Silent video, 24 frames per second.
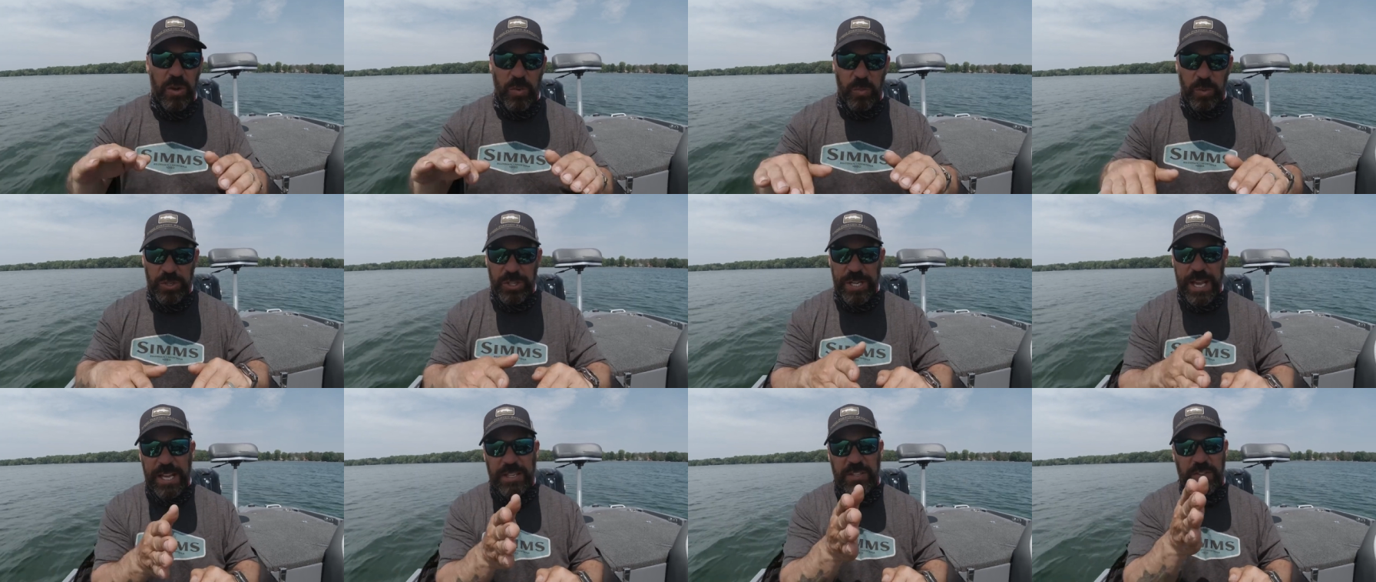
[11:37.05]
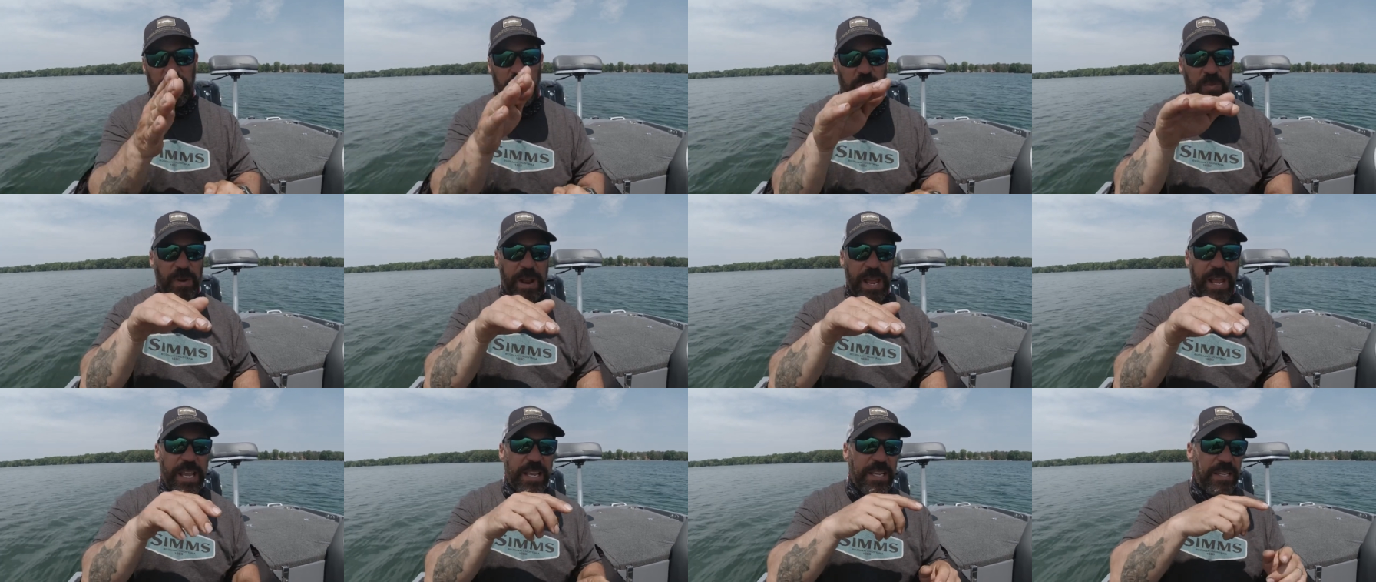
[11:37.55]
which has a
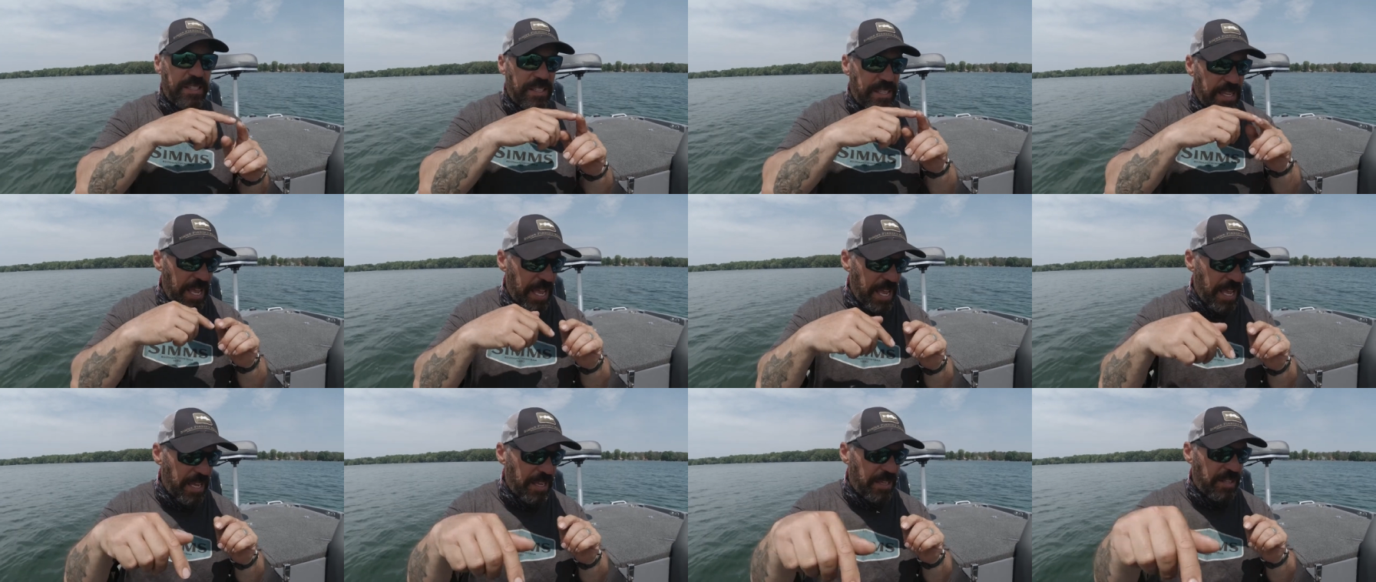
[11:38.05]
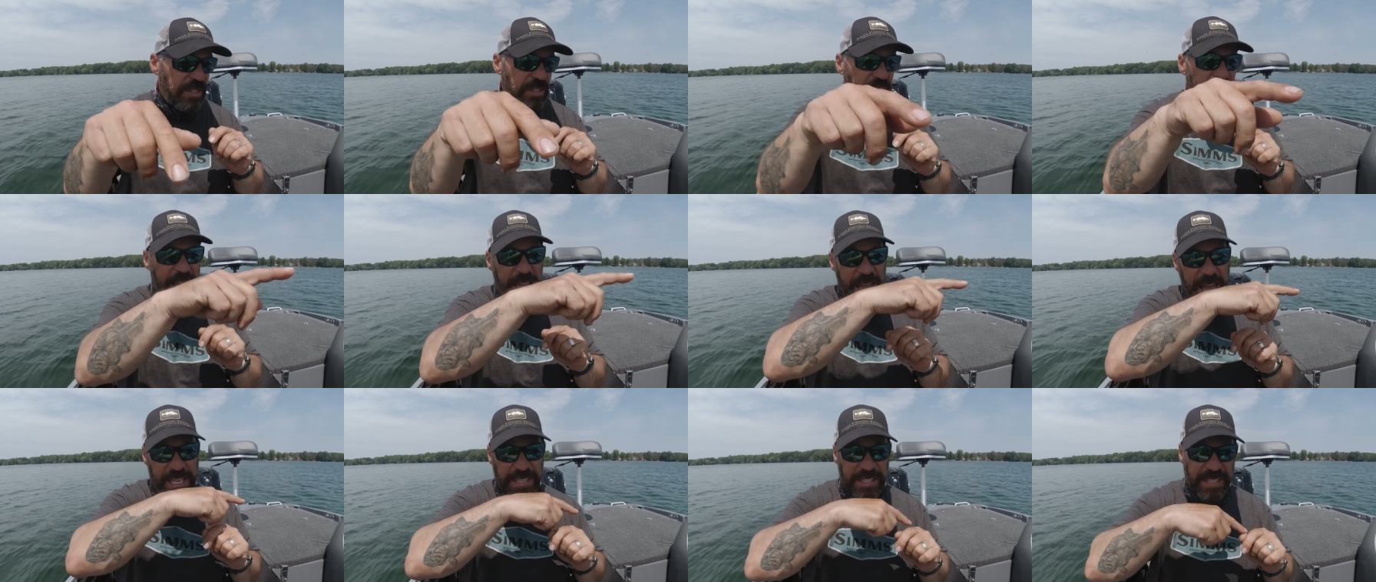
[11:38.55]
raised and
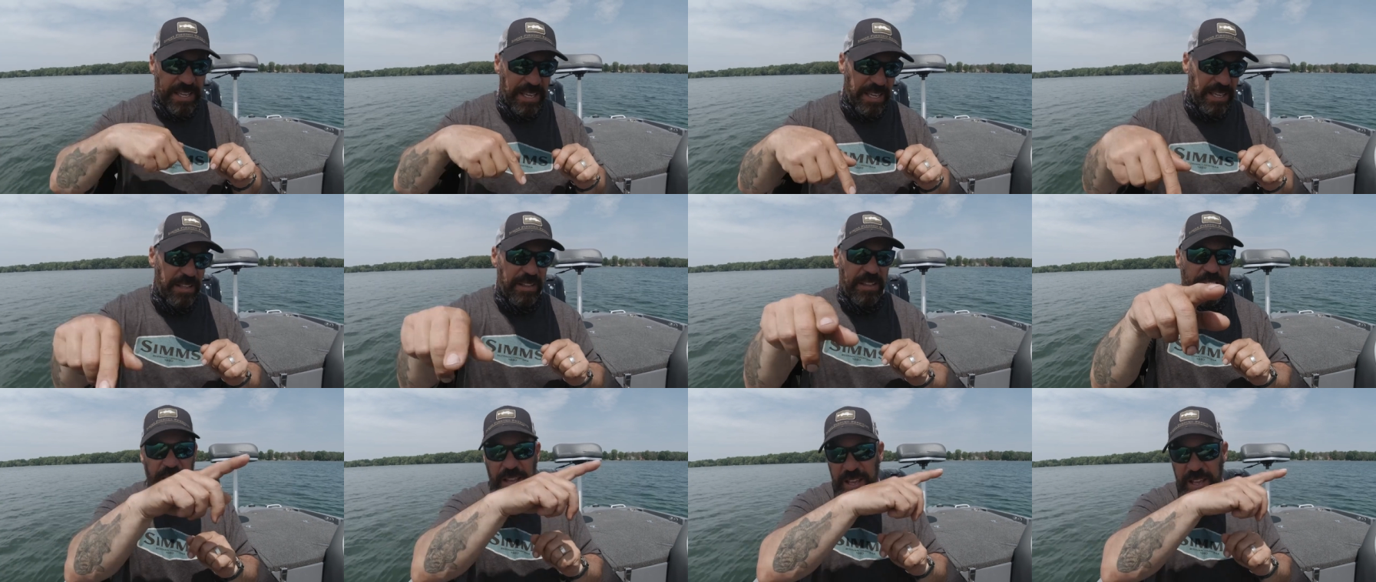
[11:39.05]
gasket